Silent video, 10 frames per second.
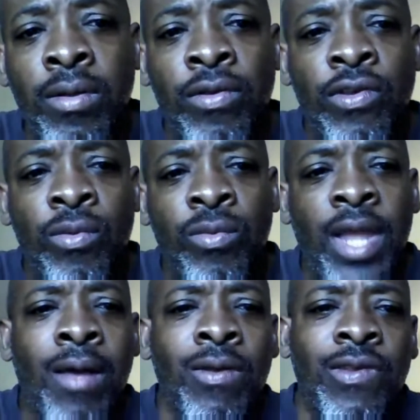So
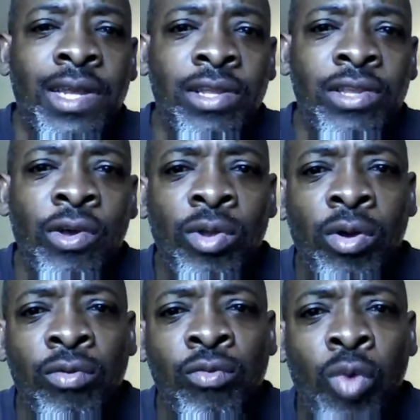now San
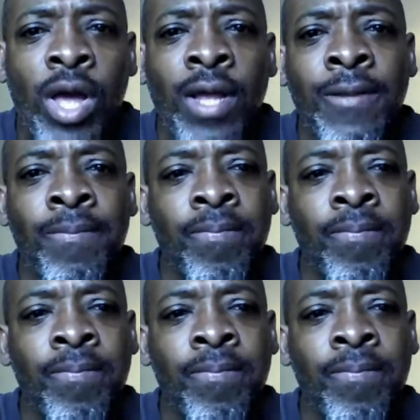Antonio's won,